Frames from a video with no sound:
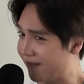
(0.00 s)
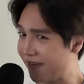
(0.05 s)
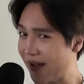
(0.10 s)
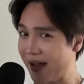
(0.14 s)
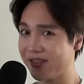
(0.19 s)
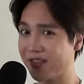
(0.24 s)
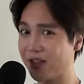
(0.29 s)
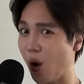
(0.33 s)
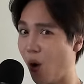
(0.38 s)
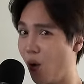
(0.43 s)
In
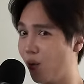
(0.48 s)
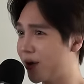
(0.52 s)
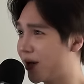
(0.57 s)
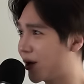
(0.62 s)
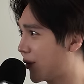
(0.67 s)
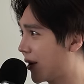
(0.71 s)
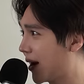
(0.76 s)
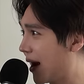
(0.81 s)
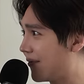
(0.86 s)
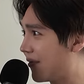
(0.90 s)
fact, the only
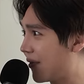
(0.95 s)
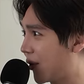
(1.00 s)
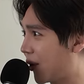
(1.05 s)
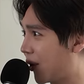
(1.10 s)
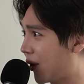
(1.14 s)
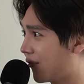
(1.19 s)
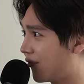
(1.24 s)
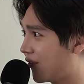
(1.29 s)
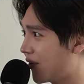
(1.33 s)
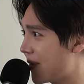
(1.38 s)
Korean I've ever
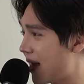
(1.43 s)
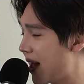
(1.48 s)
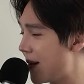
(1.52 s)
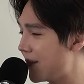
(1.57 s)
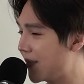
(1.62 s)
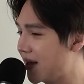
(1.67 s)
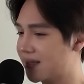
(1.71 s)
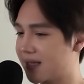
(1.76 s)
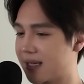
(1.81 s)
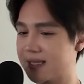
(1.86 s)
heard from
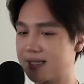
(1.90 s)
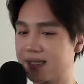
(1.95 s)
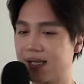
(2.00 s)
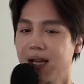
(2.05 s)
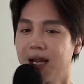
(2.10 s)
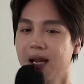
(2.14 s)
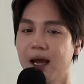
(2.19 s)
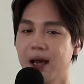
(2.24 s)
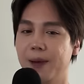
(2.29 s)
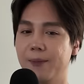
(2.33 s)
them is because
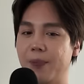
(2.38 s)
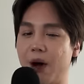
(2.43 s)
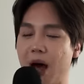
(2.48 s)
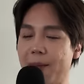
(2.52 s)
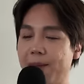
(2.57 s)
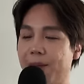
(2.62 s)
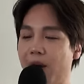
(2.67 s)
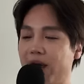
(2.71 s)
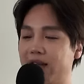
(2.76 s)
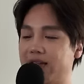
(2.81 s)

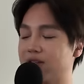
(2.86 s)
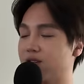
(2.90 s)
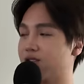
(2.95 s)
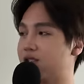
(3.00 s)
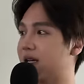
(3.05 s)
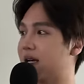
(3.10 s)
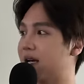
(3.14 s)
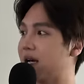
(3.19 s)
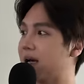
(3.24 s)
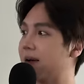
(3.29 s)
at Bonnie's
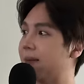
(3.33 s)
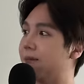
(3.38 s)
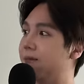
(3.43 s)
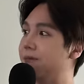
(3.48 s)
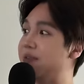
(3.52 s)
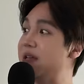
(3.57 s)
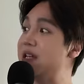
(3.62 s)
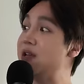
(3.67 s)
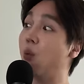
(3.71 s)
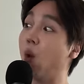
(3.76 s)
there's a
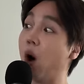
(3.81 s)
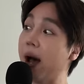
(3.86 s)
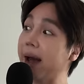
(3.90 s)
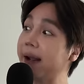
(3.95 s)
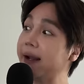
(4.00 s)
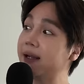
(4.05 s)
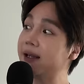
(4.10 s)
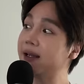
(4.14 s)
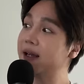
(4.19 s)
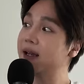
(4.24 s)
B
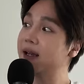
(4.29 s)
one,